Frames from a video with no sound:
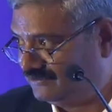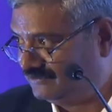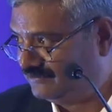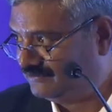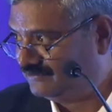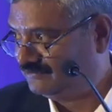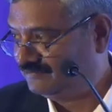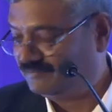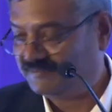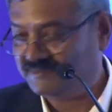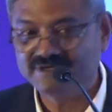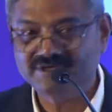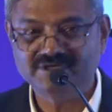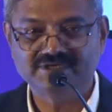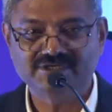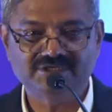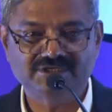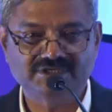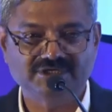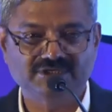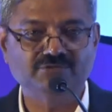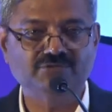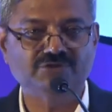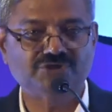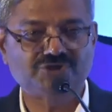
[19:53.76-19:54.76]
because
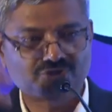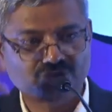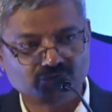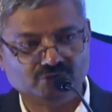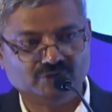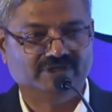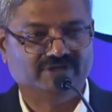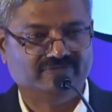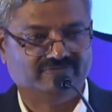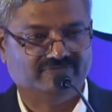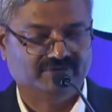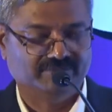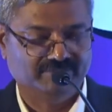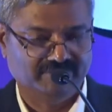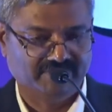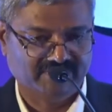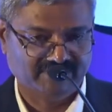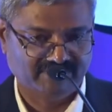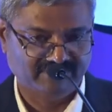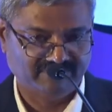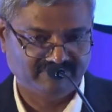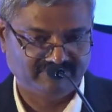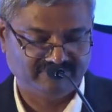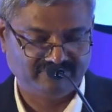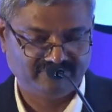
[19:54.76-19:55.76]
it was so
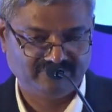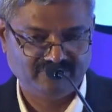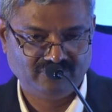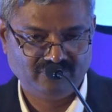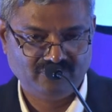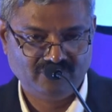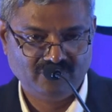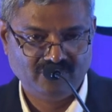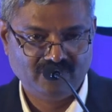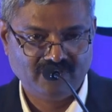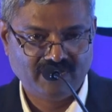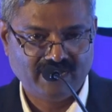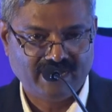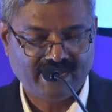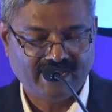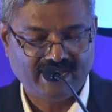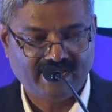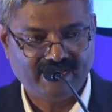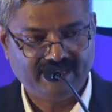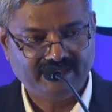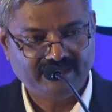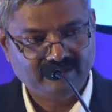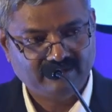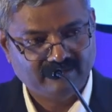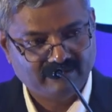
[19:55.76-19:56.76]
informative.
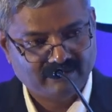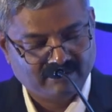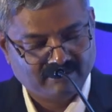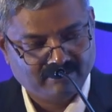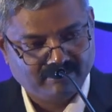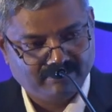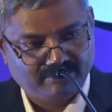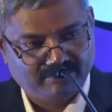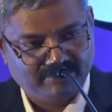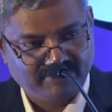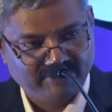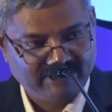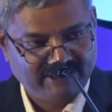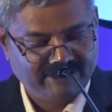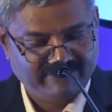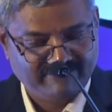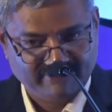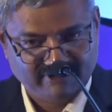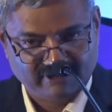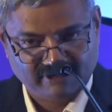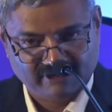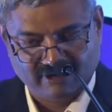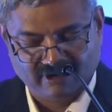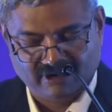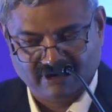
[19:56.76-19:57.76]
And believe it
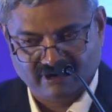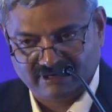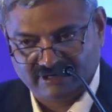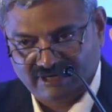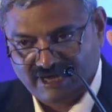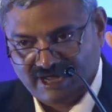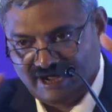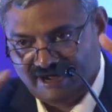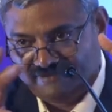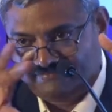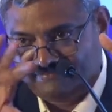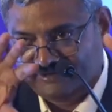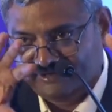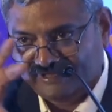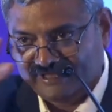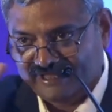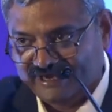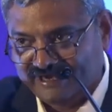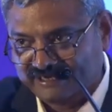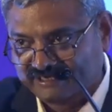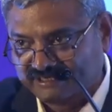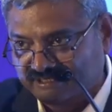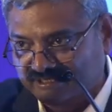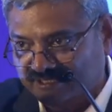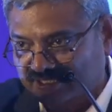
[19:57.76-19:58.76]
or not, after that,
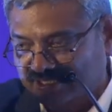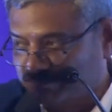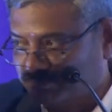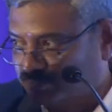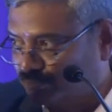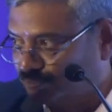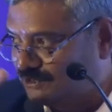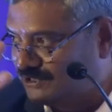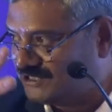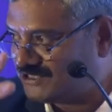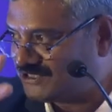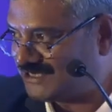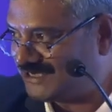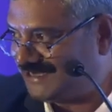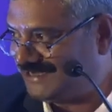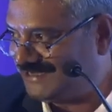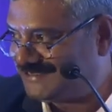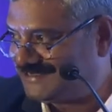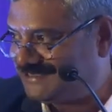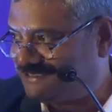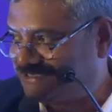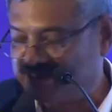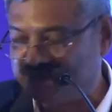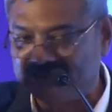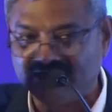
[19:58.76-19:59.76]
the police
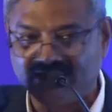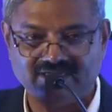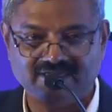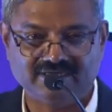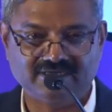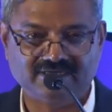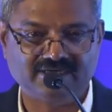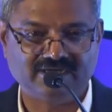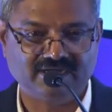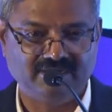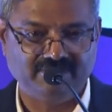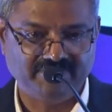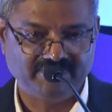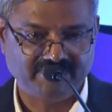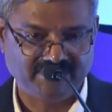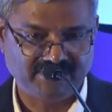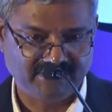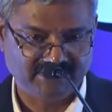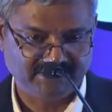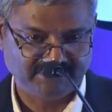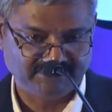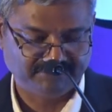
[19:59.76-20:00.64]
cases started coming in.